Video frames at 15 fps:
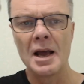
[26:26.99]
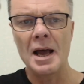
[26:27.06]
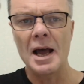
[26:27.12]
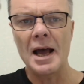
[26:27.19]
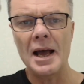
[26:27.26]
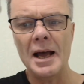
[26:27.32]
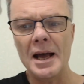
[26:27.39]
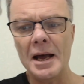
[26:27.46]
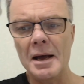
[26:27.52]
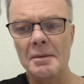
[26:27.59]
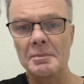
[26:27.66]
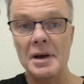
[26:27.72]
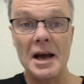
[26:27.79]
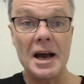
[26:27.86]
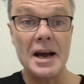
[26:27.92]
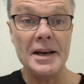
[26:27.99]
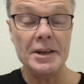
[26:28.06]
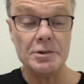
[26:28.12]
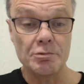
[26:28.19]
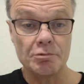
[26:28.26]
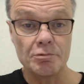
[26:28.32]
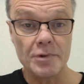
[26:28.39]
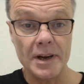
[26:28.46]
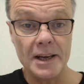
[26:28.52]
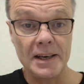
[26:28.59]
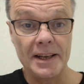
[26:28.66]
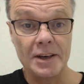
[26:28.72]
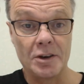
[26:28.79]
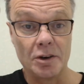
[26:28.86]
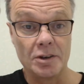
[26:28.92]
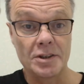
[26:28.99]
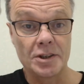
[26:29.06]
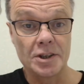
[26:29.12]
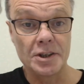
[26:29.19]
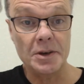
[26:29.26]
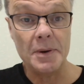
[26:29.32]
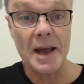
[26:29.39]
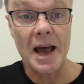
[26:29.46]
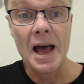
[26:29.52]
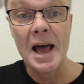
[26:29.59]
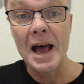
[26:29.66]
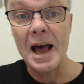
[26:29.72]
And it's really good to do it.